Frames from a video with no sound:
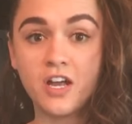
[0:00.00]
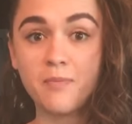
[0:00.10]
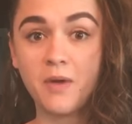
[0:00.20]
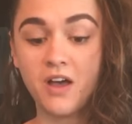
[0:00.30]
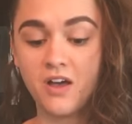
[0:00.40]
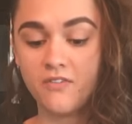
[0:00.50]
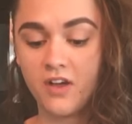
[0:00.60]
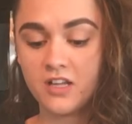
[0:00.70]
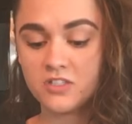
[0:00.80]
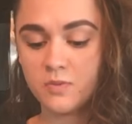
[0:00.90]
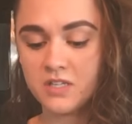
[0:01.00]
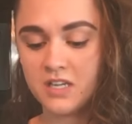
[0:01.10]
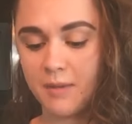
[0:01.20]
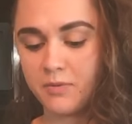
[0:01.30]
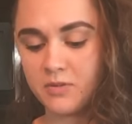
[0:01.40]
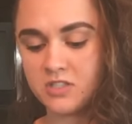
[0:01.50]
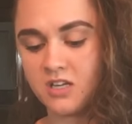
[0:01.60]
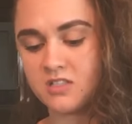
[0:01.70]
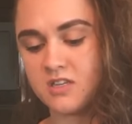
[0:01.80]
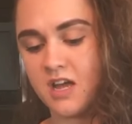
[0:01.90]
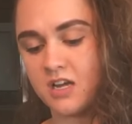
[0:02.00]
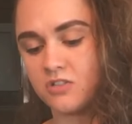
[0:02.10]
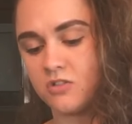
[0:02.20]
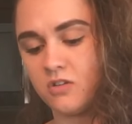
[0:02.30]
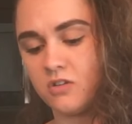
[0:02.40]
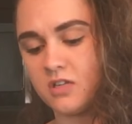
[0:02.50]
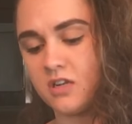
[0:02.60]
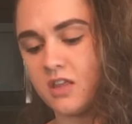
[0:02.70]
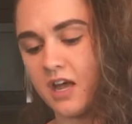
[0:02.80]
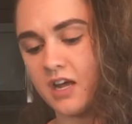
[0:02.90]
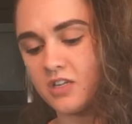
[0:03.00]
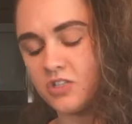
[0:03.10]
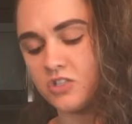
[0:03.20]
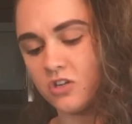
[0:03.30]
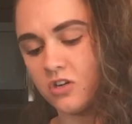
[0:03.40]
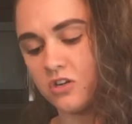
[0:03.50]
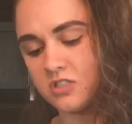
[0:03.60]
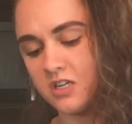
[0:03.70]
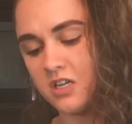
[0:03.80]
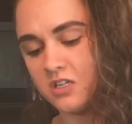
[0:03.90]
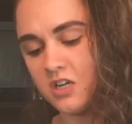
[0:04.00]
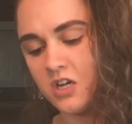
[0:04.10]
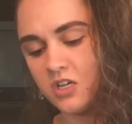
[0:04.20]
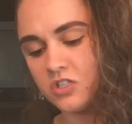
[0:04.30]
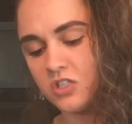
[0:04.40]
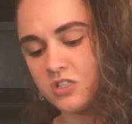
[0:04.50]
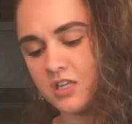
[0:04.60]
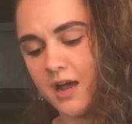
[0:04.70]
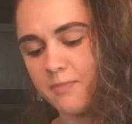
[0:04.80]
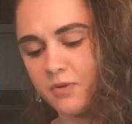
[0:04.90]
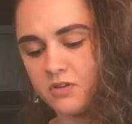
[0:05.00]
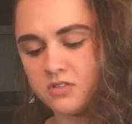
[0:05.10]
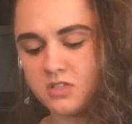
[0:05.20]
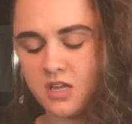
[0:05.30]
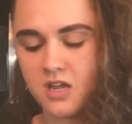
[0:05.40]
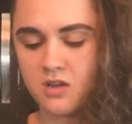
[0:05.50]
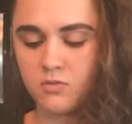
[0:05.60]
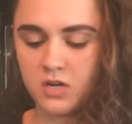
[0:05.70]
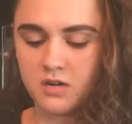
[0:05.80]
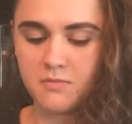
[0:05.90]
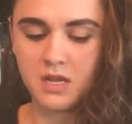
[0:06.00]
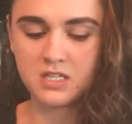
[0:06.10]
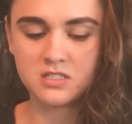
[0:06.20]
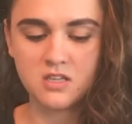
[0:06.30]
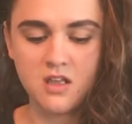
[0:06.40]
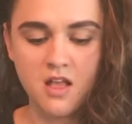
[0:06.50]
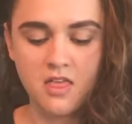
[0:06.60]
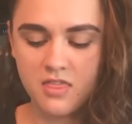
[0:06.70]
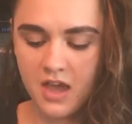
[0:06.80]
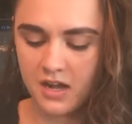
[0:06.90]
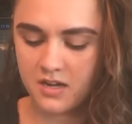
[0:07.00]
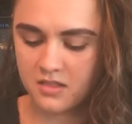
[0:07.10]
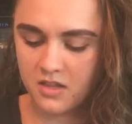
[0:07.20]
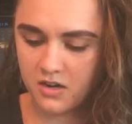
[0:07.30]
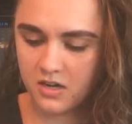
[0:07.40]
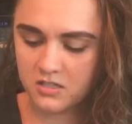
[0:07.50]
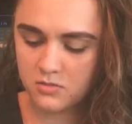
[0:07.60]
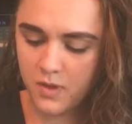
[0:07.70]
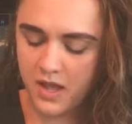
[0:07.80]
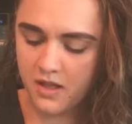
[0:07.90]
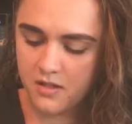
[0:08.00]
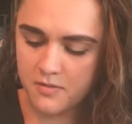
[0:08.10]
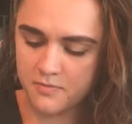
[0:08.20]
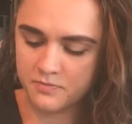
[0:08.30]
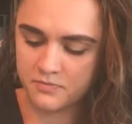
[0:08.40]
cup of unsweetened applesauce, natural, none of the added sugars in it, just apples, and we're gonna mix that in there as well.